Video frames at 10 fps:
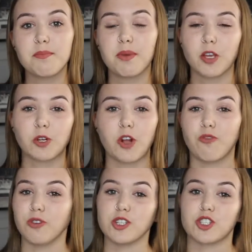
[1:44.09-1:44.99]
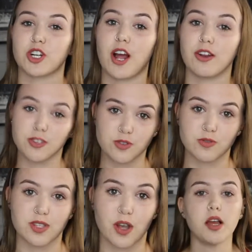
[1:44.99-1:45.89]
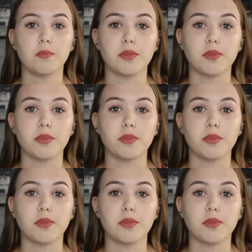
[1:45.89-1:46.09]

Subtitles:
but you're not really sure how to do so.